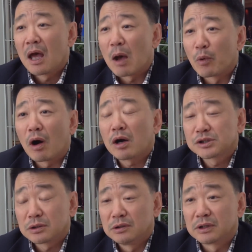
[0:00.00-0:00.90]
and we're
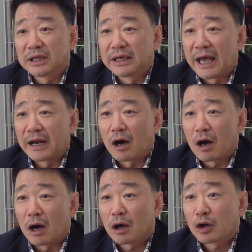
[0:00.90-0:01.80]
also looking at uh,
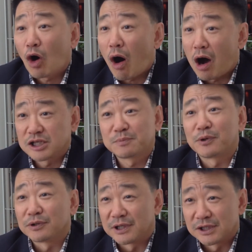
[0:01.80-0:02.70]
cost
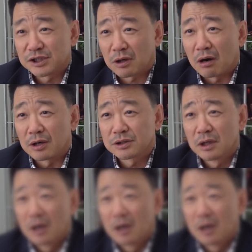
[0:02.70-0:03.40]
per discharge.